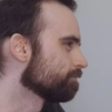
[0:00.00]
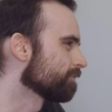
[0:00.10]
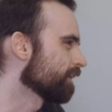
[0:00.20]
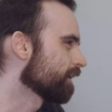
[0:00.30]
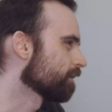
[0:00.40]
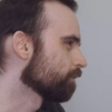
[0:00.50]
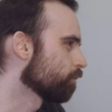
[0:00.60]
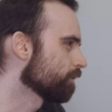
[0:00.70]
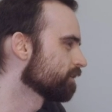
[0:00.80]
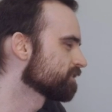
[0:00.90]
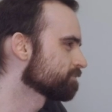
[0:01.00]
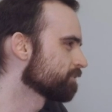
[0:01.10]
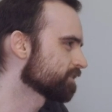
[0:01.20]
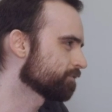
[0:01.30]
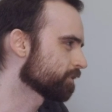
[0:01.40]
like what this
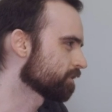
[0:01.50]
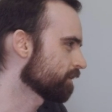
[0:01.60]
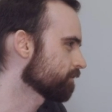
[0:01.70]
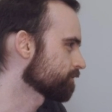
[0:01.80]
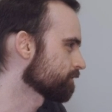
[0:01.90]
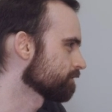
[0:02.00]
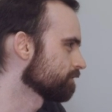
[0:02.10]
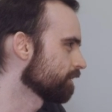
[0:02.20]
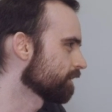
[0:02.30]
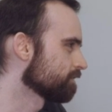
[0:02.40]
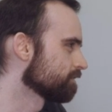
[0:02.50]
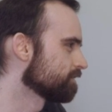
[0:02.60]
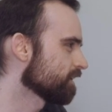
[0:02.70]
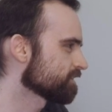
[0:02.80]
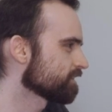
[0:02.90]
specific character like
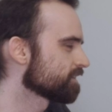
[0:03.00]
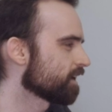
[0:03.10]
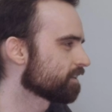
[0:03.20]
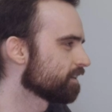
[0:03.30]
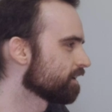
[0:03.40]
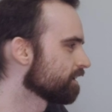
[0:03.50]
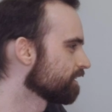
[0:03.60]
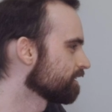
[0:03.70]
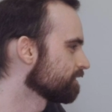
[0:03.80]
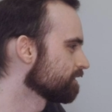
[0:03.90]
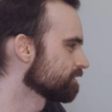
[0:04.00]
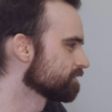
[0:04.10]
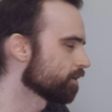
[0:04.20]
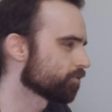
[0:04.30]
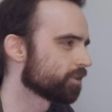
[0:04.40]
does exactly is
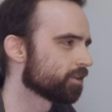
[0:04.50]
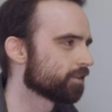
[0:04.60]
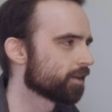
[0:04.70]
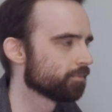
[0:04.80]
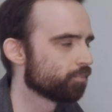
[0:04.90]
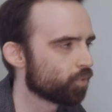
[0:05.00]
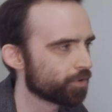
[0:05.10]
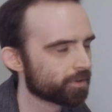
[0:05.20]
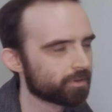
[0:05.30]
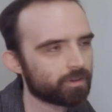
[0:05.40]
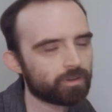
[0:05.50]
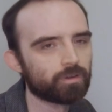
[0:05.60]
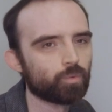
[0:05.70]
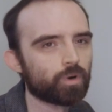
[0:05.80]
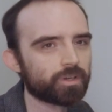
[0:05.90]
not really that important.
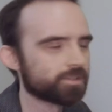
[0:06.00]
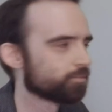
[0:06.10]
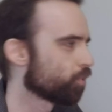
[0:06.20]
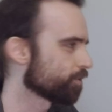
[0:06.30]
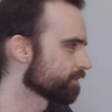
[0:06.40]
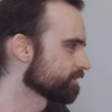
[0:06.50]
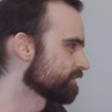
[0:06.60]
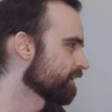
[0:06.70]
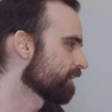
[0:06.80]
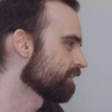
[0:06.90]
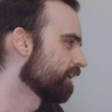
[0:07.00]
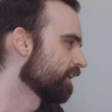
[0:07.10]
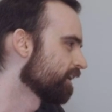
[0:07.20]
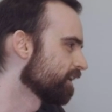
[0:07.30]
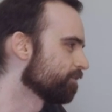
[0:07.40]
What is important is that
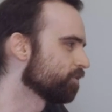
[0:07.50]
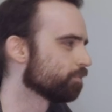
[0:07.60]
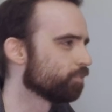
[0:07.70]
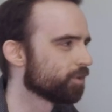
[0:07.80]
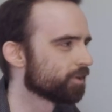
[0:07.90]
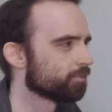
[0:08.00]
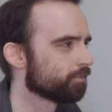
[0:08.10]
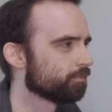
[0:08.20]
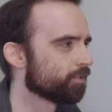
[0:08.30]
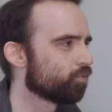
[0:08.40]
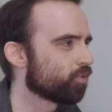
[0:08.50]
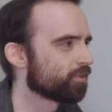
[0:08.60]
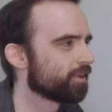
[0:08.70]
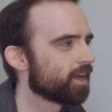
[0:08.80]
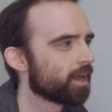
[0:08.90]
if you put it before
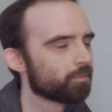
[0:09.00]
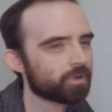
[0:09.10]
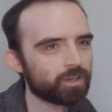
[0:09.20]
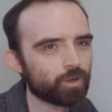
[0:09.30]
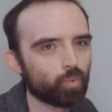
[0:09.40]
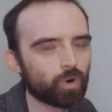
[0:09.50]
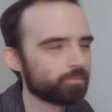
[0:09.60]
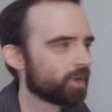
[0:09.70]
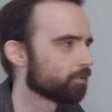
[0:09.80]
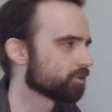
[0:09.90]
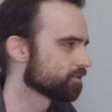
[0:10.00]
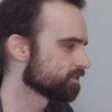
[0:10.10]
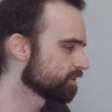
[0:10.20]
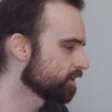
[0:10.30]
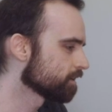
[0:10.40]
the name, you won't be able to
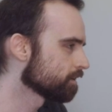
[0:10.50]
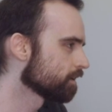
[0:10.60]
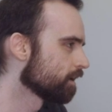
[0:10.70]
see it